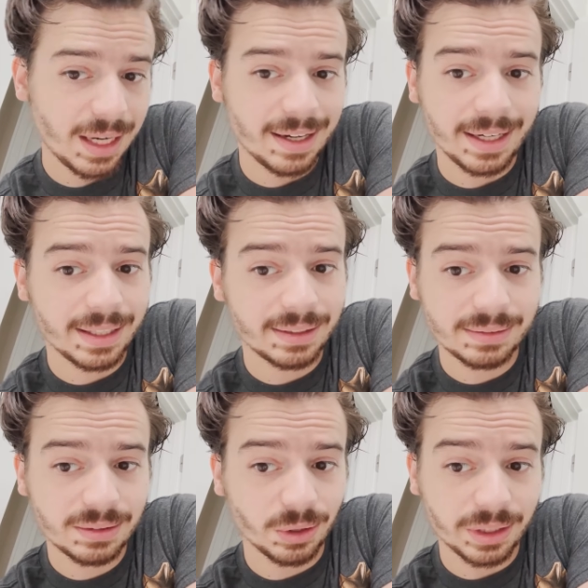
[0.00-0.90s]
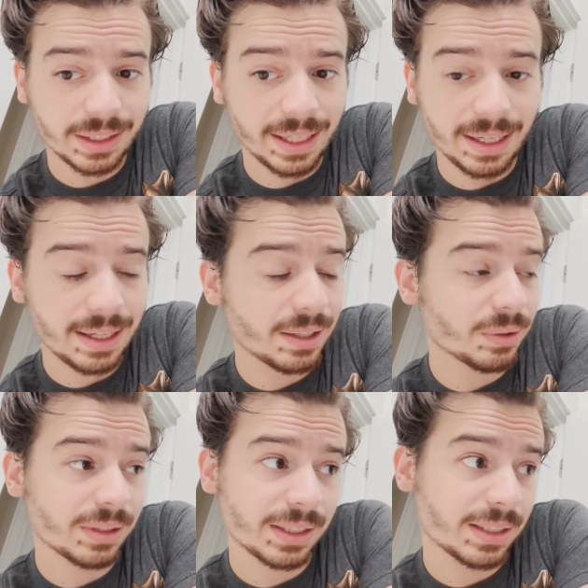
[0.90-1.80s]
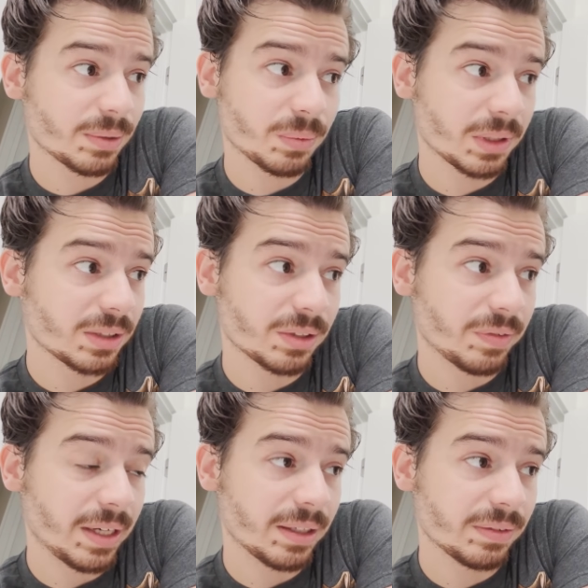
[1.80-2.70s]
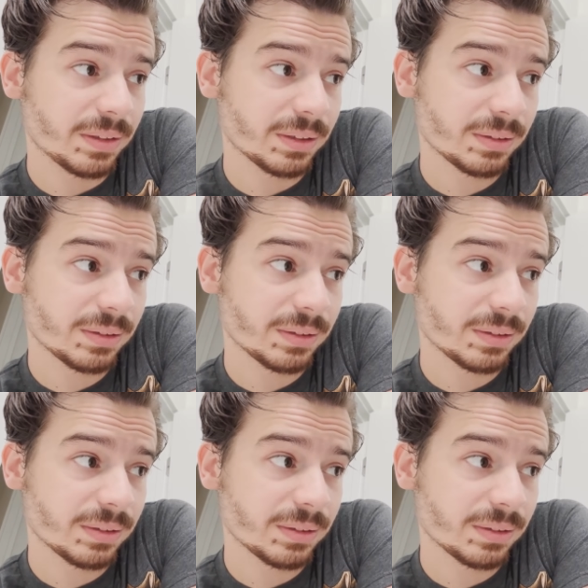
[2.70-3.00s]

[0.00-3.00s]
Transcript: I, looking at it, I don't think it would have survived.